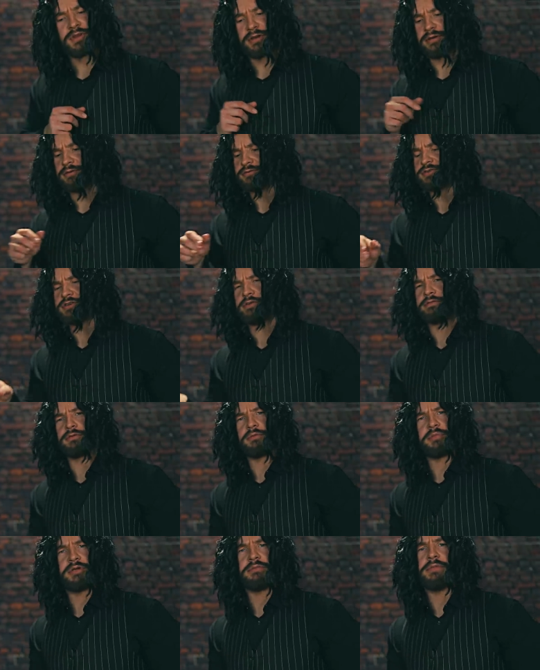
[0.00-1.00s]
Your chef
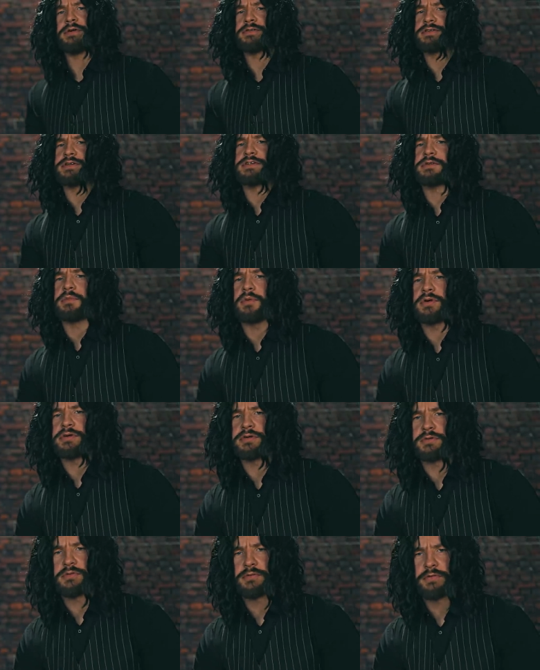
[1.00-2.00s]
would be most
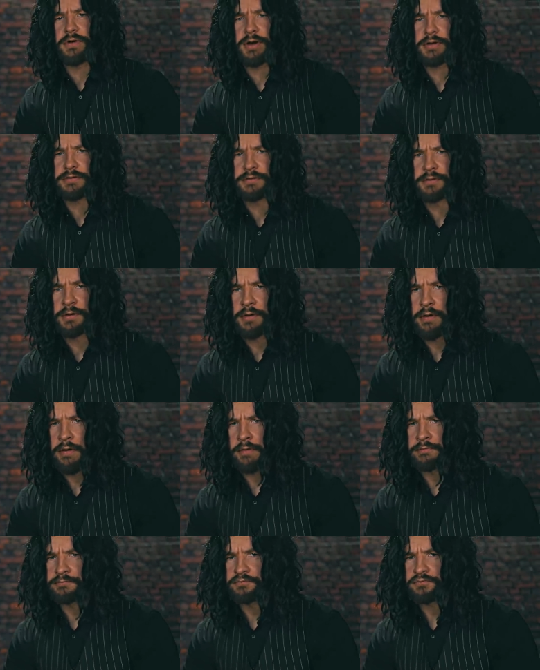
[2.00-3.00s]
disappointed with that.
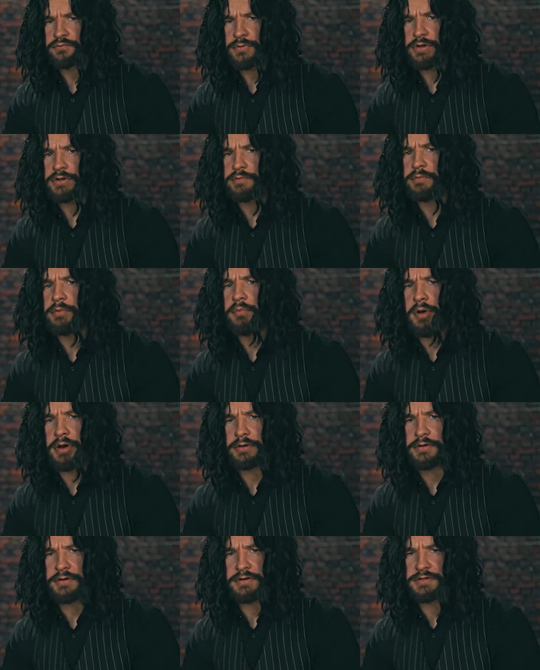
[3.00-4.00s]
He
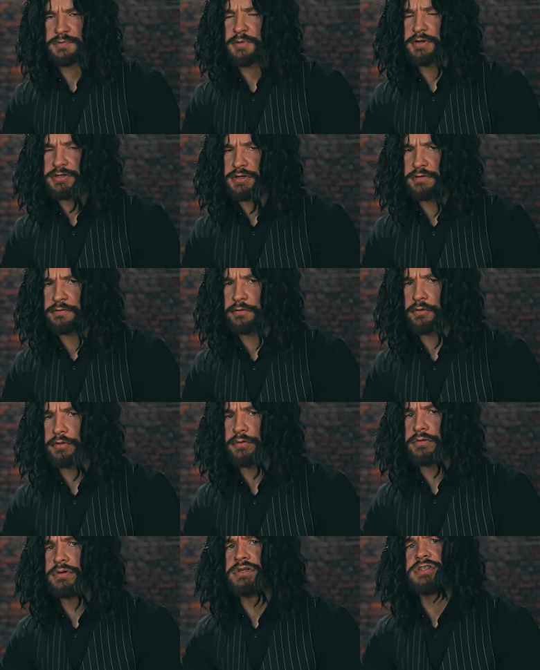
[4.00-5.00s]
prepared it especially for
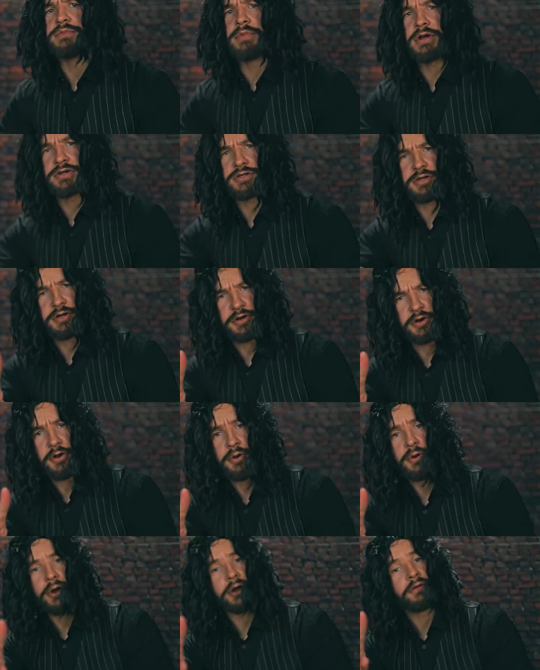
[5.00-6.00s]
you, especially
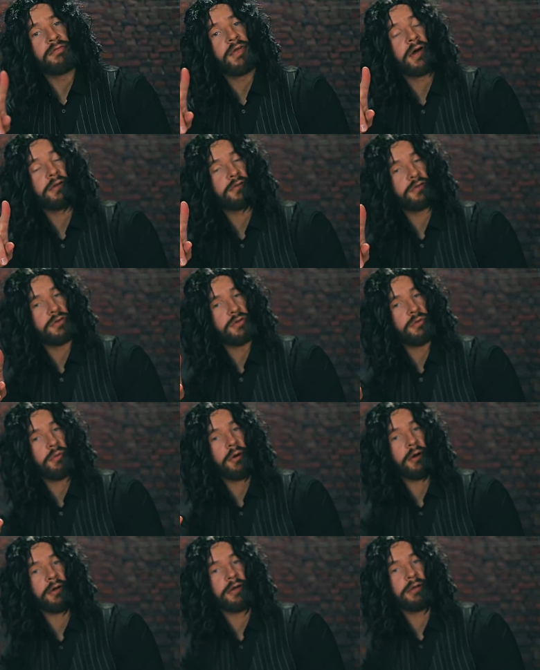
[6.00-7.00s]
knowing that you
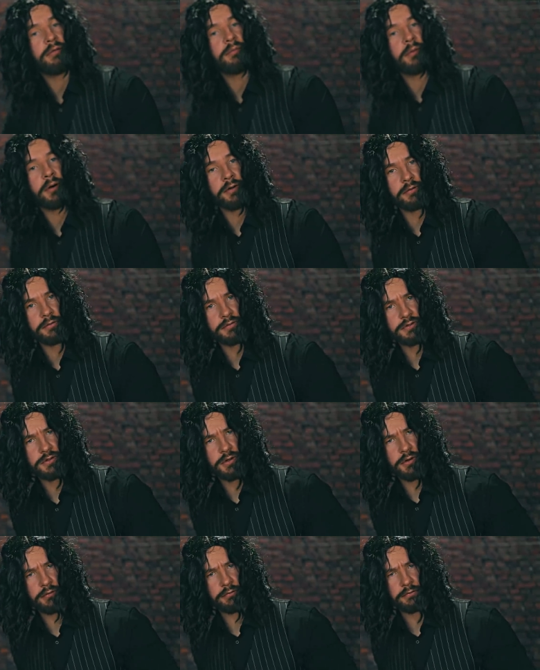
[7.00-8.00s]
were here by
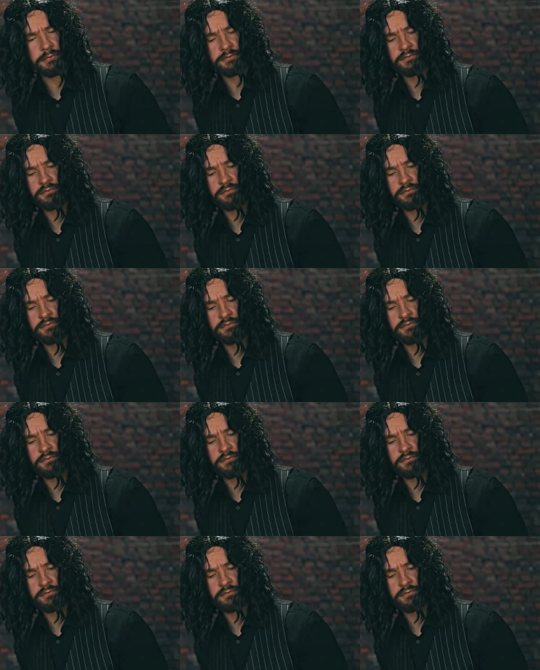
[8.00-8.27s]
yourself.